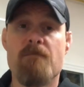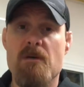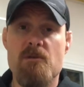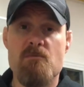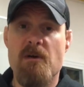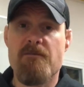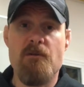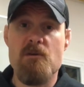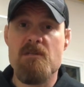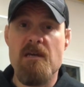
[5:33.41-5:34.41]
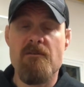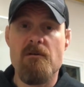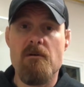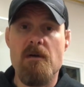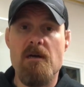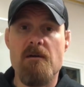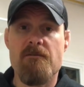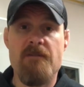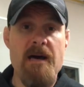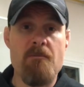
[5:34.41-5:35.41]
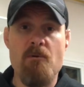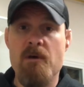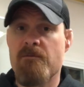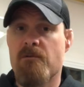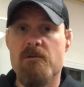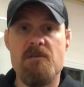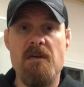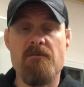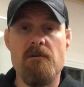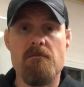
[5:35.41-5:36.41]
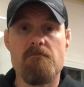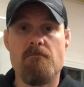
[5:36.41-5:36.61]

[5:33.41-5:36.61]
It was my first ever Fatboy, first ever